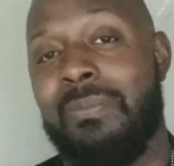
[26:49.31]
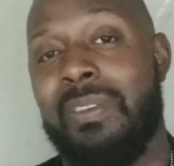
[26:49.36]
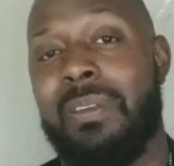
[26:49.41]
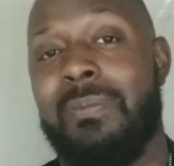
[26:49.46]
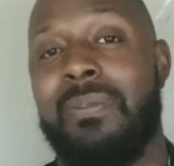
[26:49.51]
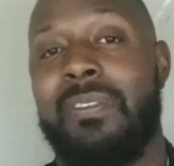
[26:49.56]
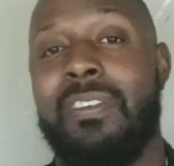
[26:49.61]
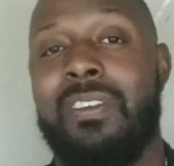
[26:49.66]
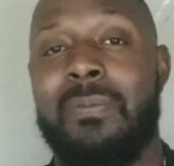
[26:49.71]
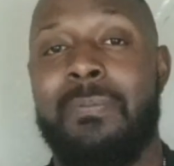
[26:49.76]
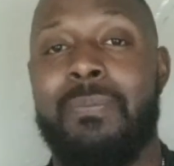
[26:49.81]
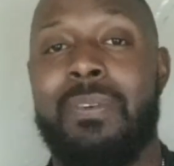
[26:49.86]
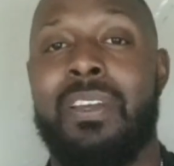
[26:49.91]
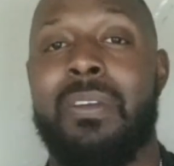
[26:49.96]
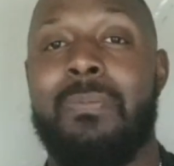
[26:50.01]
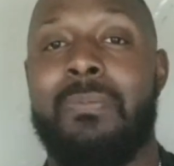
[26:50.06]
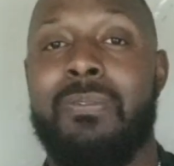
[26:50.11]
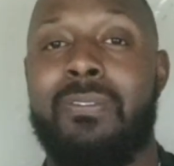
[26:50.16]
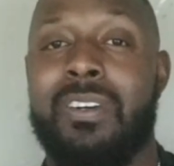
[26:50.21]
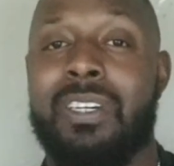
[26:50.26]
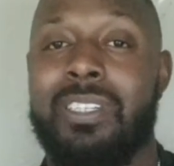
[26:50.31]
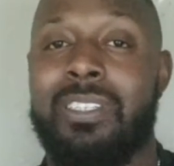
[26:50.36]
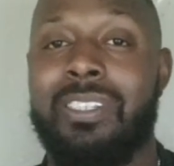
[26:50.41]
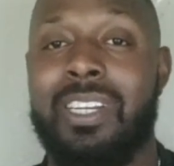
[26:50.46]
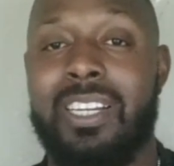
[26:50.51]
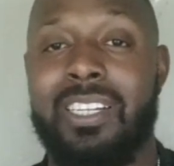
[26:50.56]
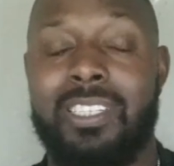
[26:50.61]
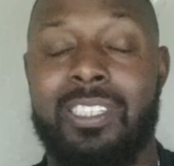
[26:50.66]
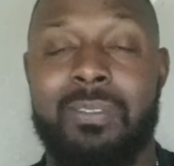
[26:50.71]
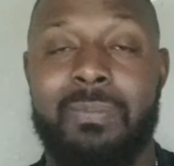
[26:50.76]
Maybe you could be a part,
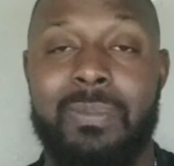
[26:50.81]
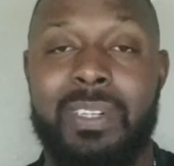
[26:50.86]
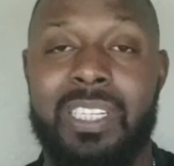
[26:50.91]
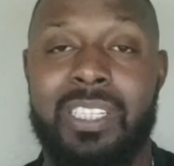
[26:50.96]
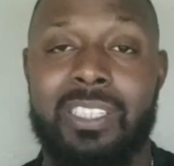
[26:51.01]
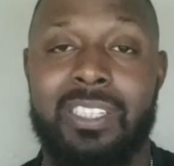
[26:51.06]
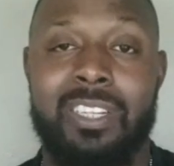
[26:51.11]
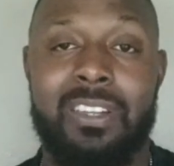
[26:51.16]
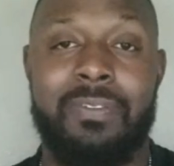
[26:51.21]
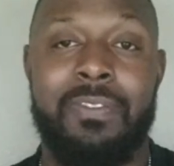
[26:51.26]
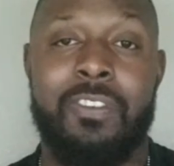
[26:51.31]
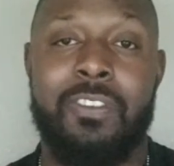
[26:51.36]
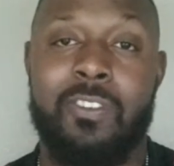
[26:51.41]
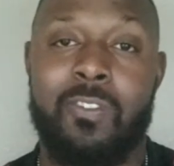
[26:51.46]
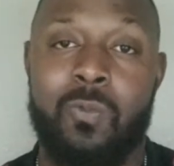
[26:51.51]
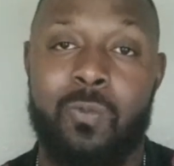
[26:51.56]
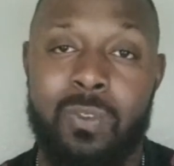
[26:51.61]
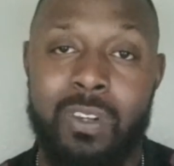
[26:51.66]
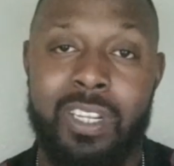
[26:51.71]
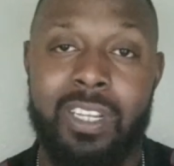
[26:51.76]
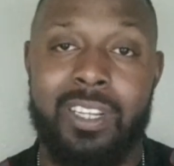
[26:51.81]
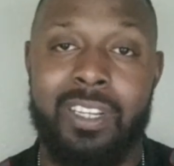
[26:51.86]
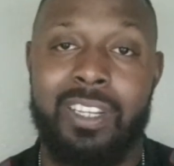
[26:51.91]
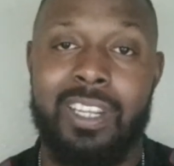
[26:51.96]
challenge me, see if you can win.